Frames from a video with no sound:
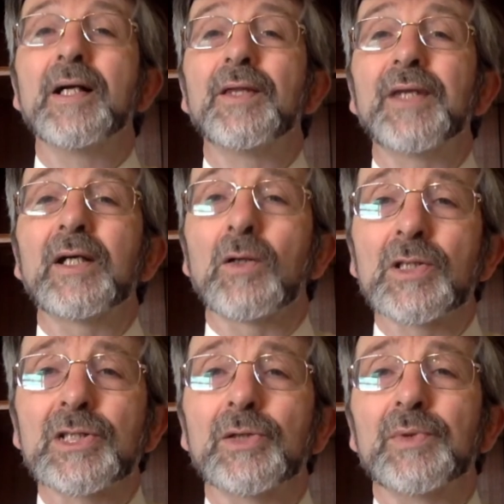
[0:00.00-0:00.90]
They
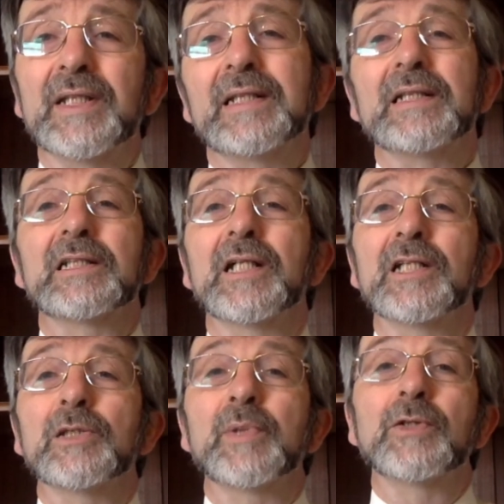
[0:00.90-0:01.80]
also needed
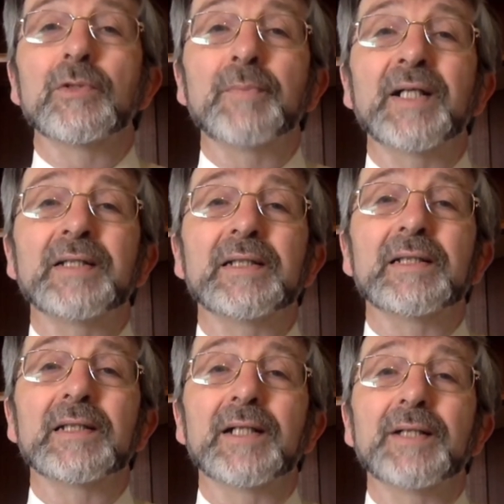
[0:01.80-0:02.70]
to be reminded
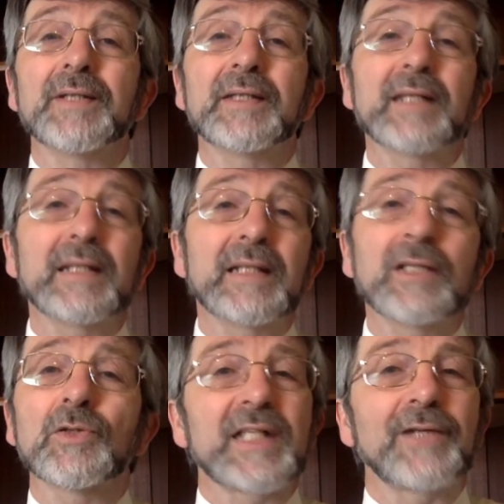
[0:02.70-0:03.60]
that they did
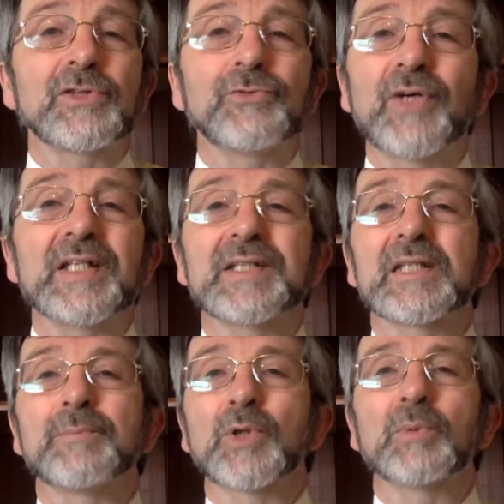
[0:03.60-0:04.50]
not have to face
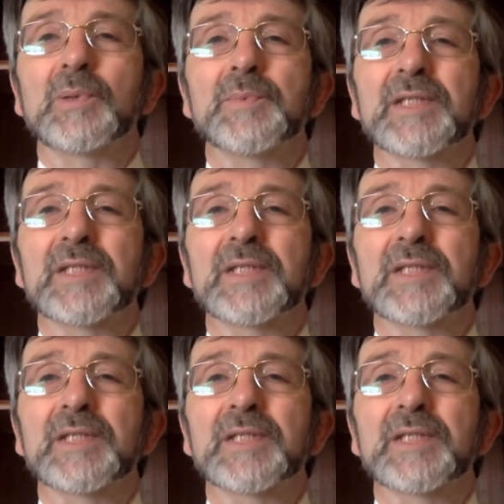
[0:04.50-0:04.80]
their problems